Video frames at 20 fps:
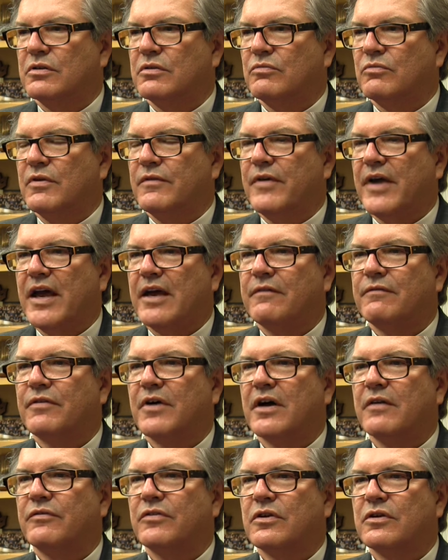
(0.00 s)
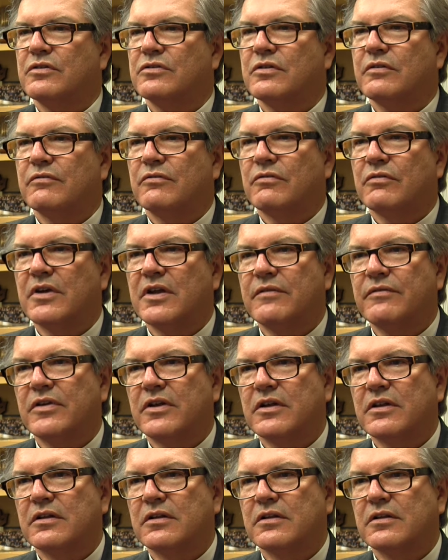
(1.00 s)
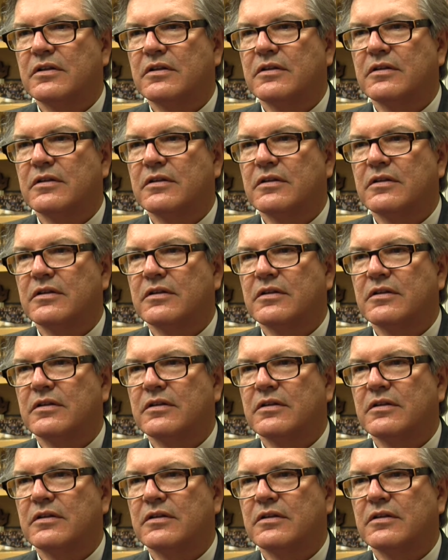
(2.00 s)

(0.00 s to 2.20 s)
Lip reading: we've had 5 years of grieving,